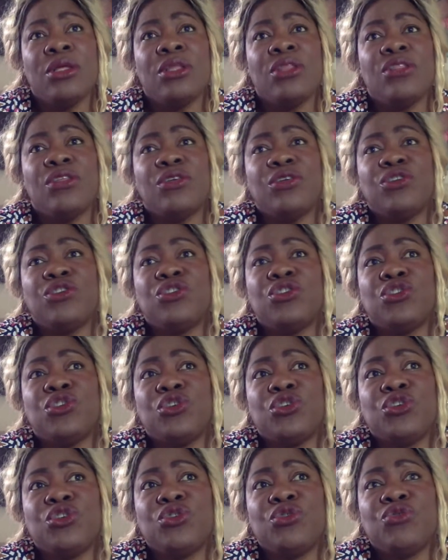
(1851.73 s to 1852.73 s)
There are
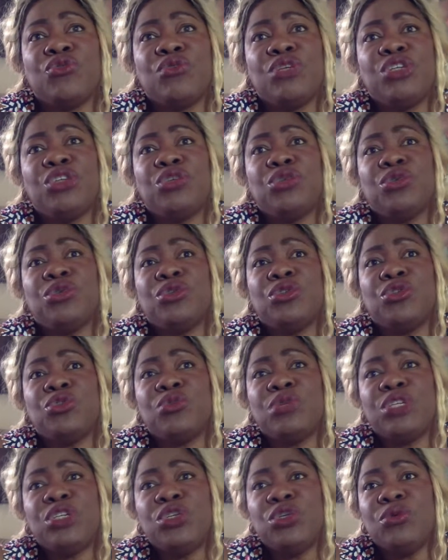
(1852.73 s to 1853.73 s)
certain rituals
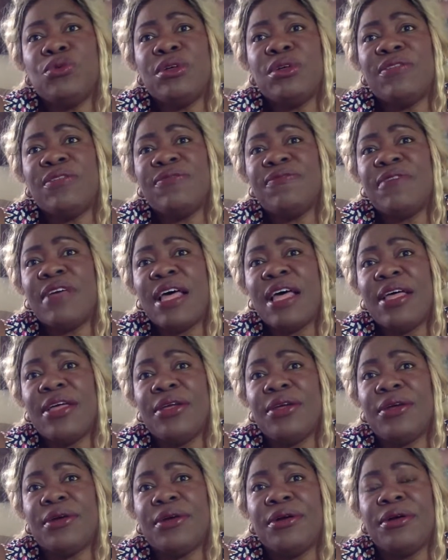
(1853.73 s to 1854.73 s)
we do with
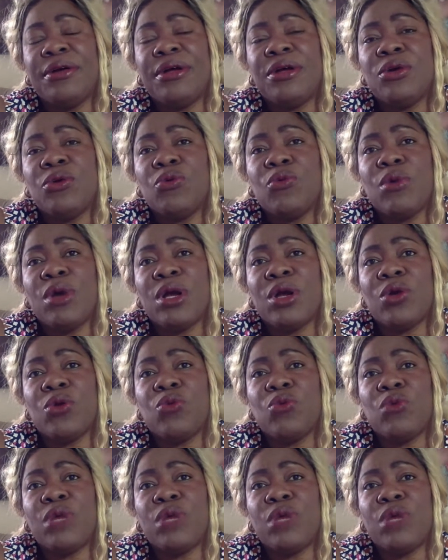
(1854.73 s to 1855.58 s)
fire where